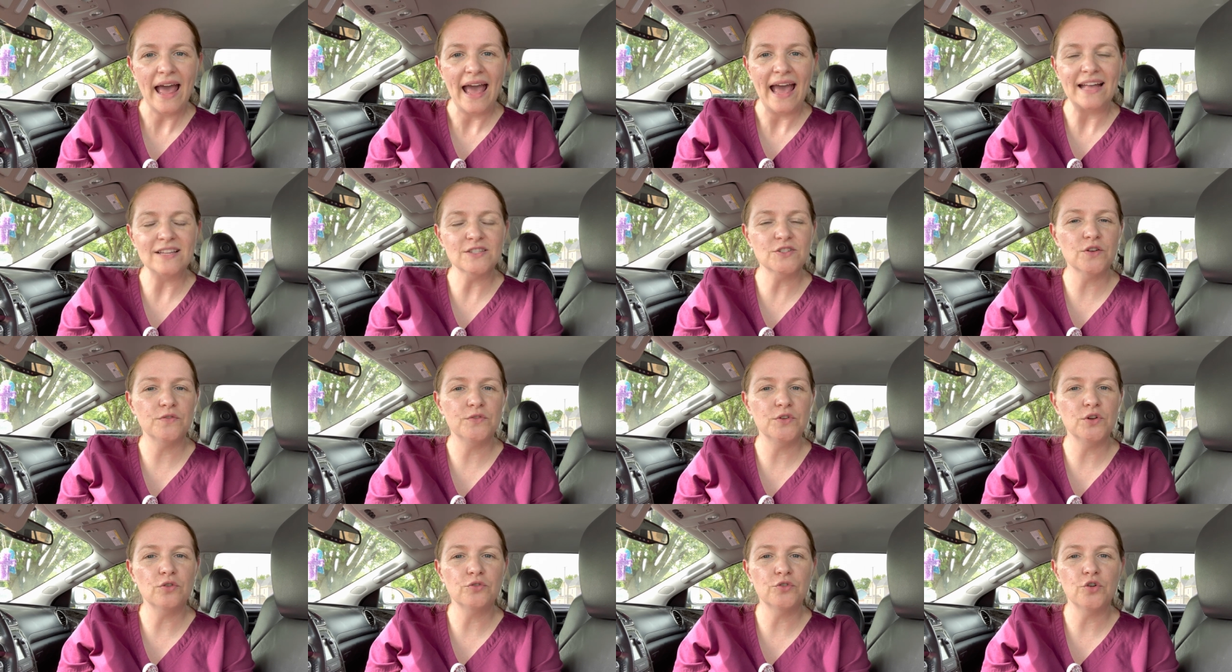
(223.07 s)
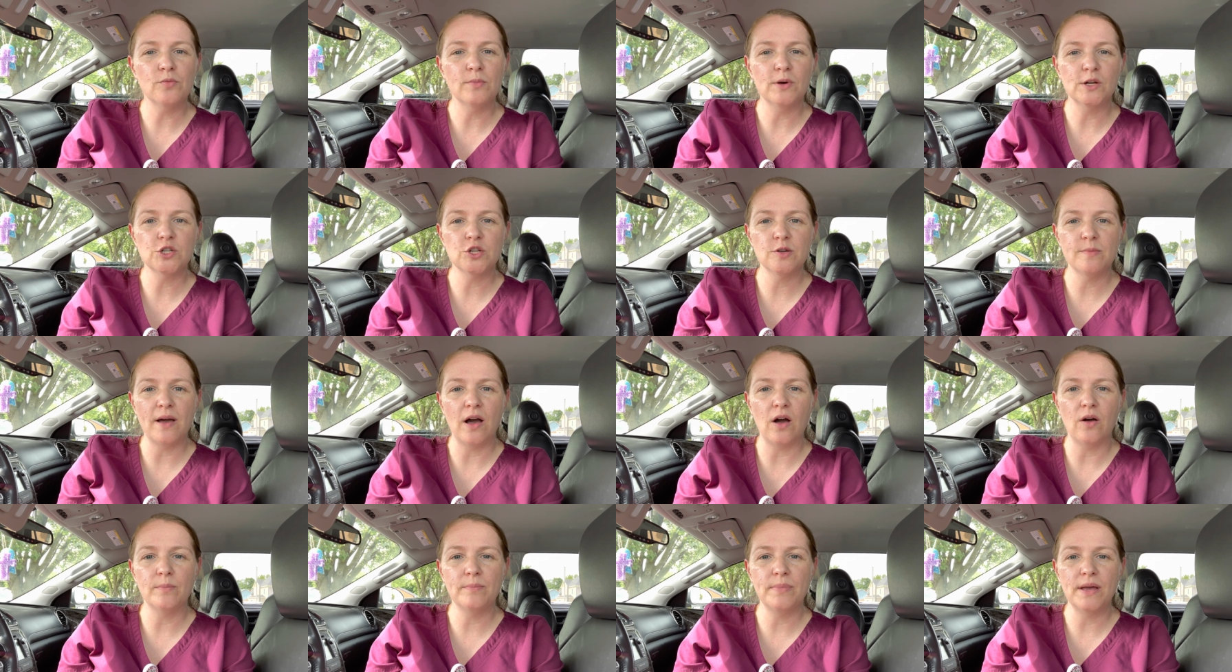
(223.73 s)
And so if you don't know much
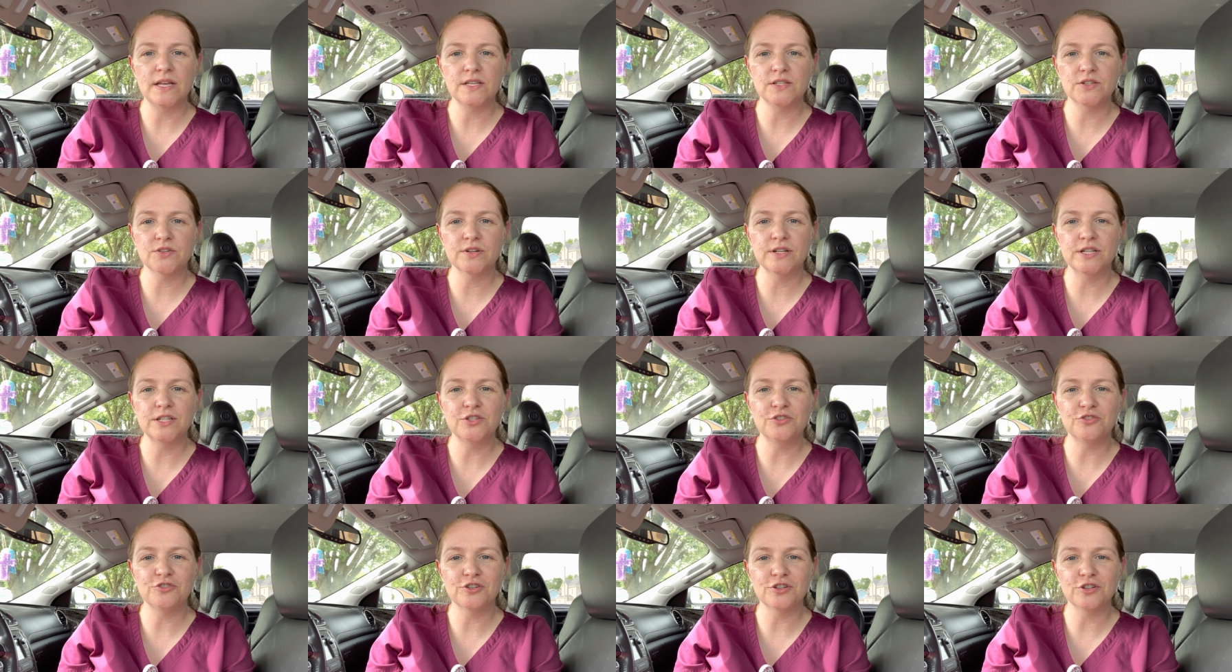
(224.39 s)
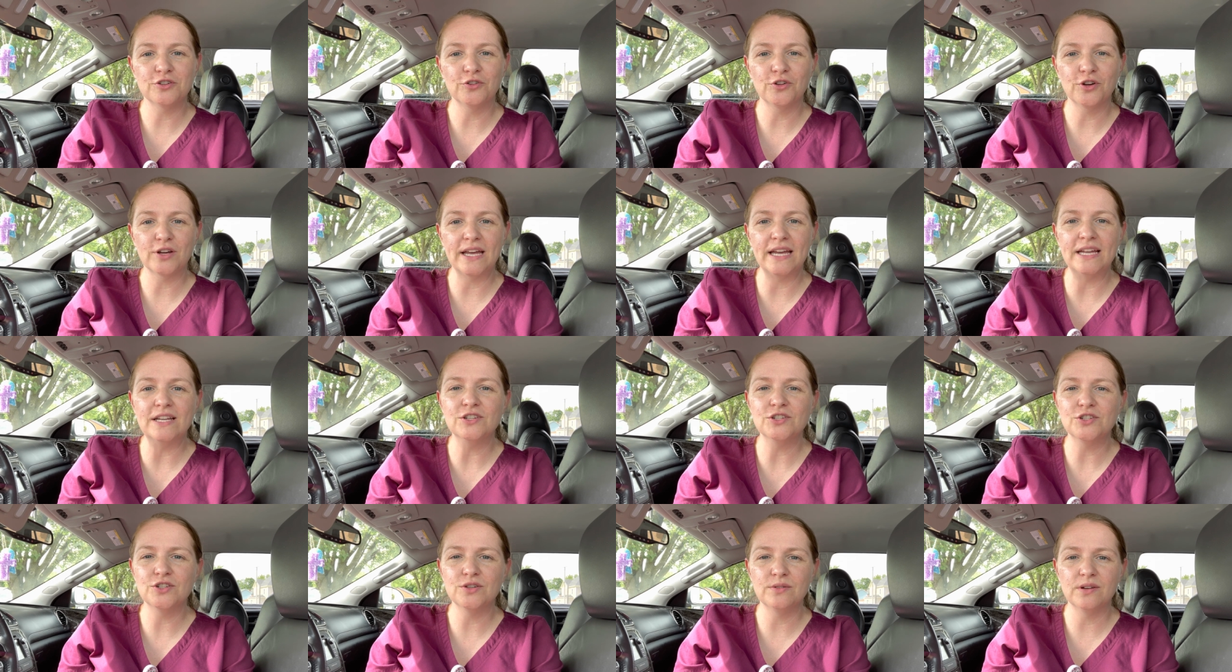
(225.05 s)
about pessaries, you should look
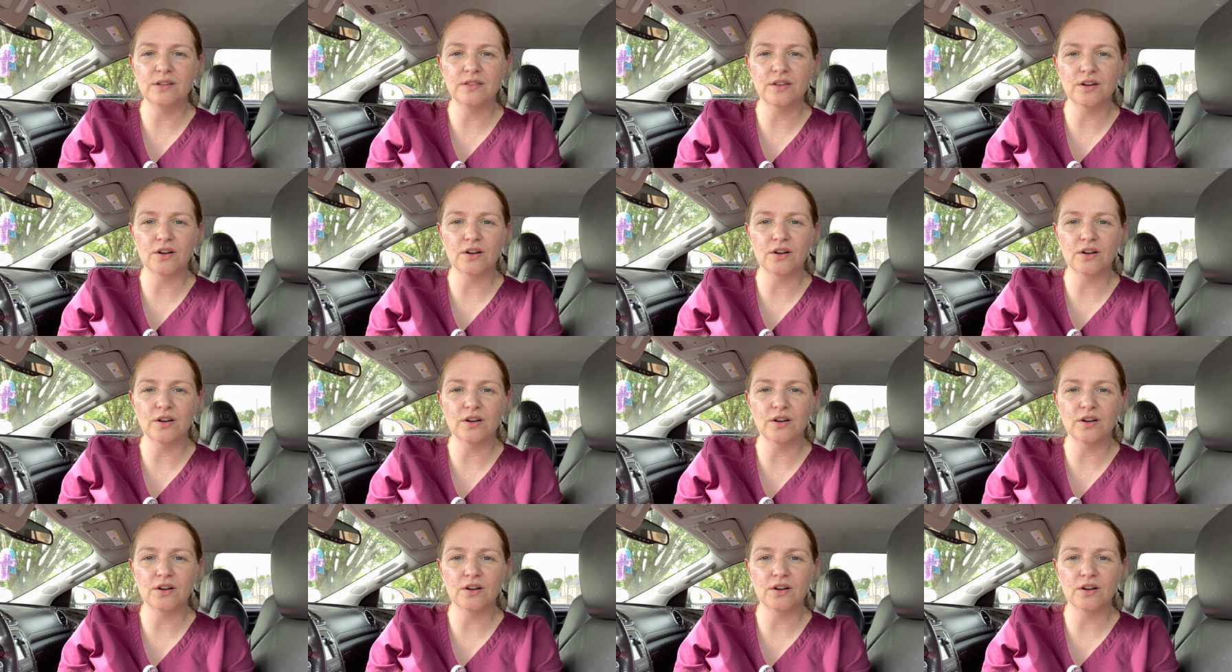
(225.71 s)
into it.